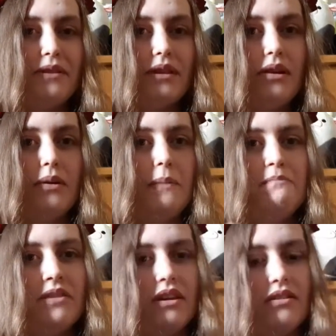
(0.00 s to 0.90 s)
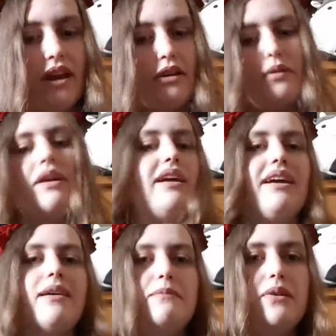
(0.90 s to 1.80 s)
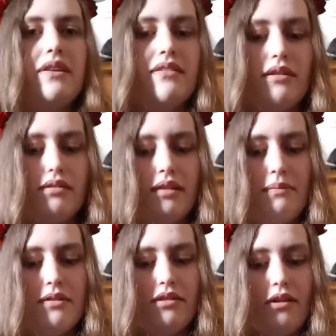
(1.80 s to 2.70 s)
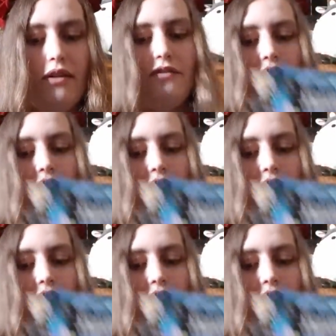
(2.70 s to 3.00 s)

you know, decorating and putting tinsel up and stuff.